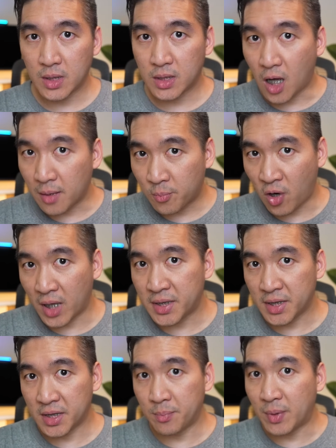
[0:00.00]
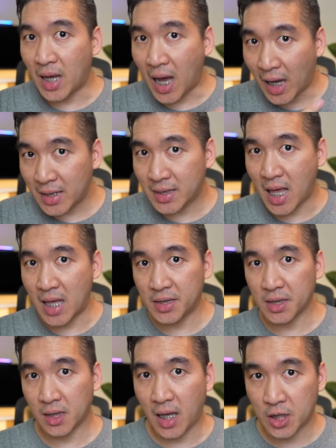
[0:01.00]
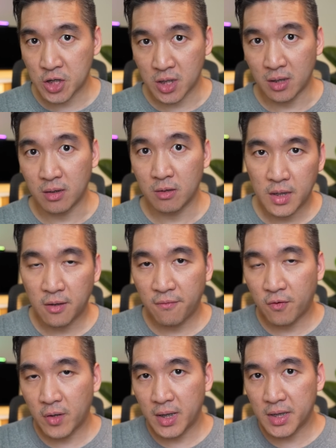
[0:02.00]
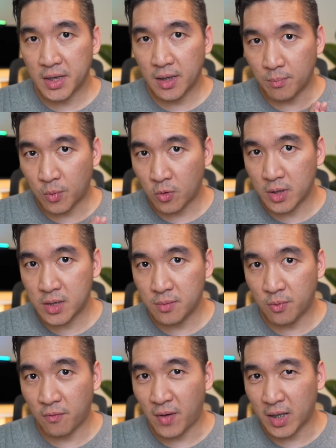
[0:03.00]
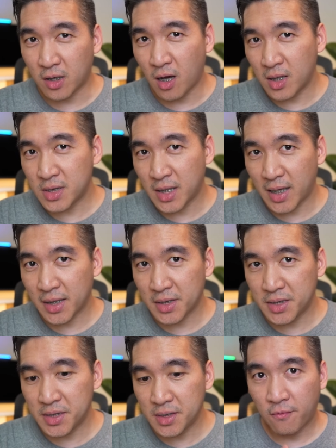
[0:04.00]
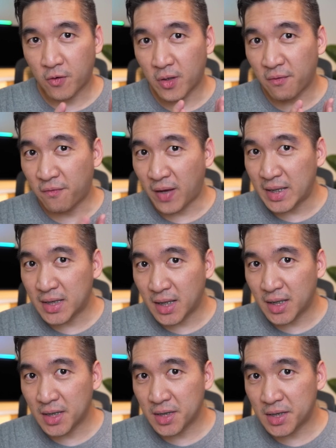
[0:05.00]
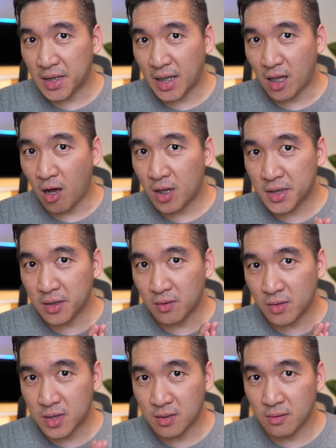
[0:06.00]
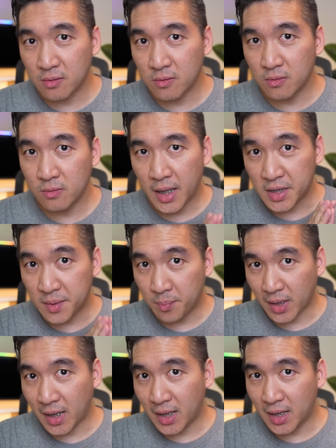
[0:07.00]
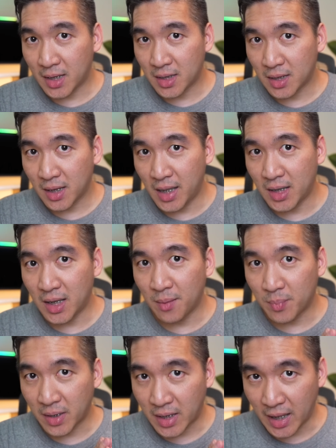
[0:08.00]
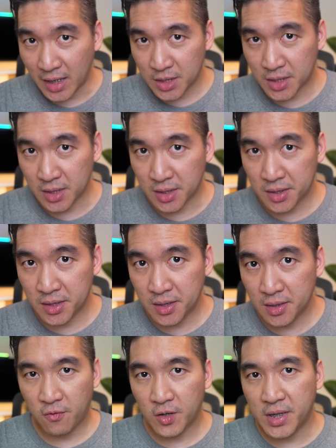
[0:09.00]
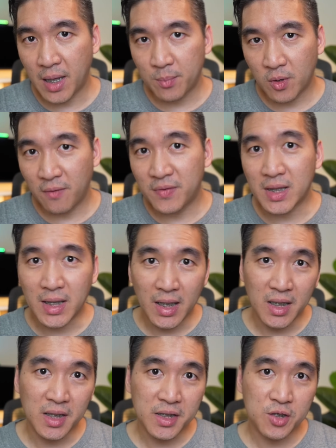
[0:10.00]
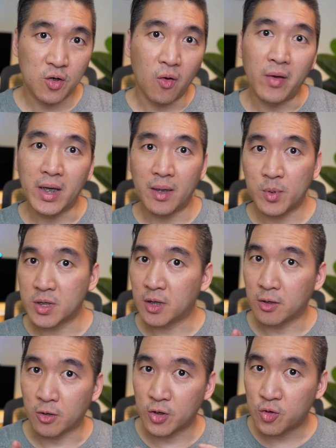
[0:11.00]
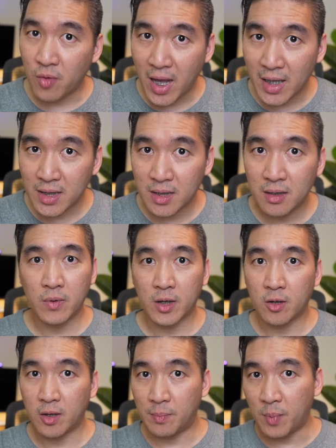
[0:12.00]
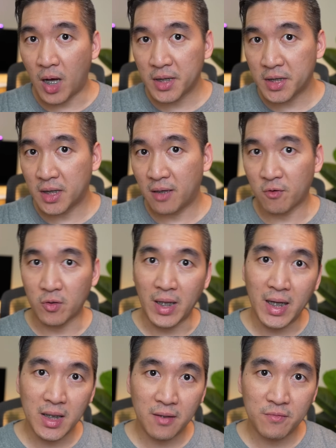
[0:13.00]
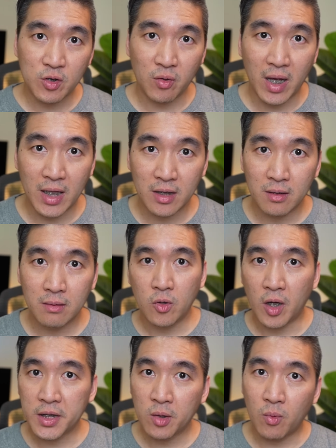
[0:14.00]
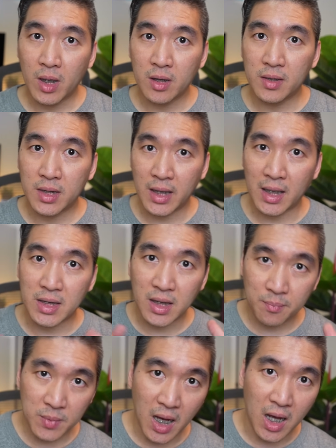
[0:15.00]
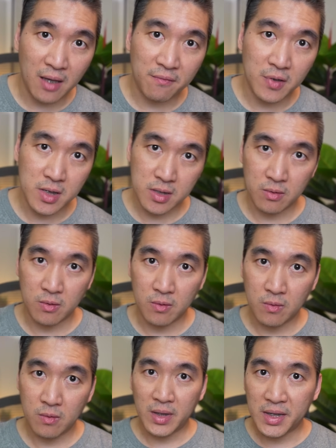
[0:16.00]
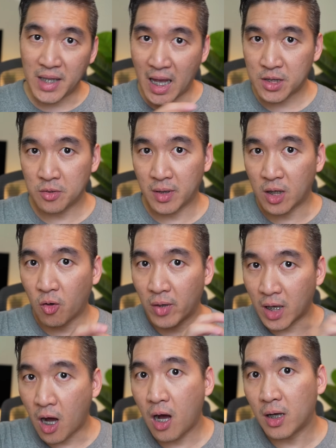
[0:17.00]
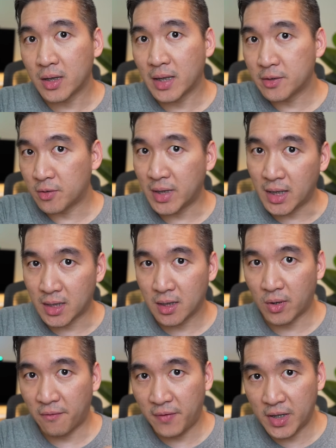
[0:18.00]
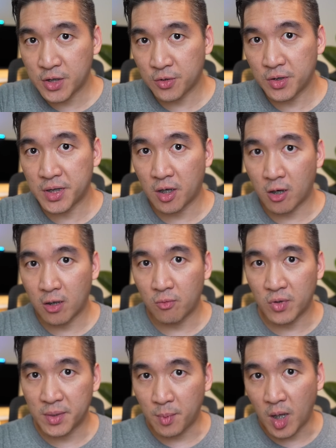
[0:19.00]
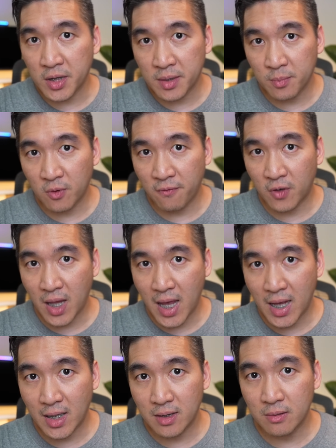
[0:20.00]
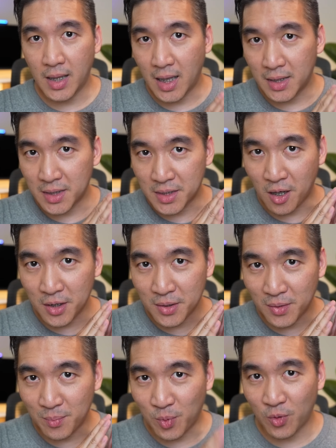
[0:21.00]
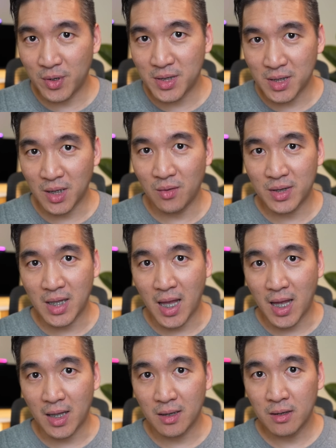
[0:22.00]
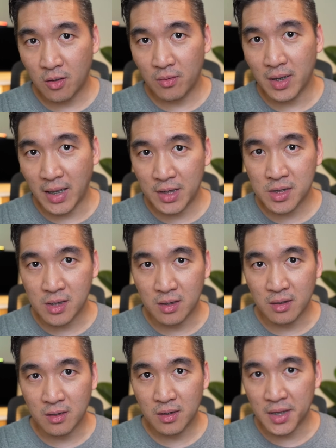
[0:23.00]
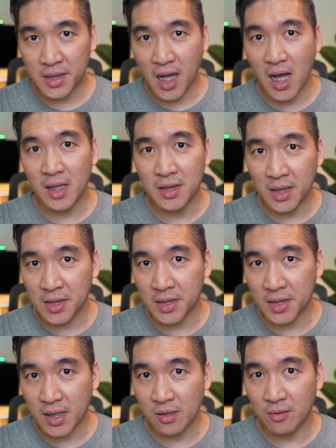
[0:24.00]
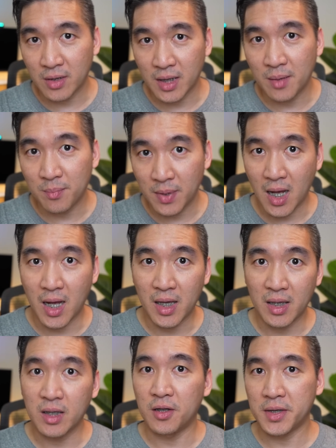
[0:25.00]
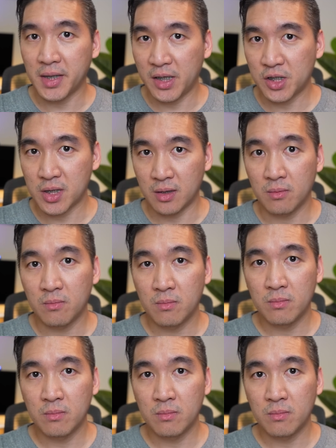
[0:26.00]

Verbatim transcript: The thought process behind that selection. And therefore, it is important to provide context for the findings and also to explain any implications. For example, if the data is showing a particular trend, whether a positive or negative trend, you also want to take a deep dive into what is actually going on underneath, what features are responsible for that, and that it is also important to note that correlation does not necessarily imply causation.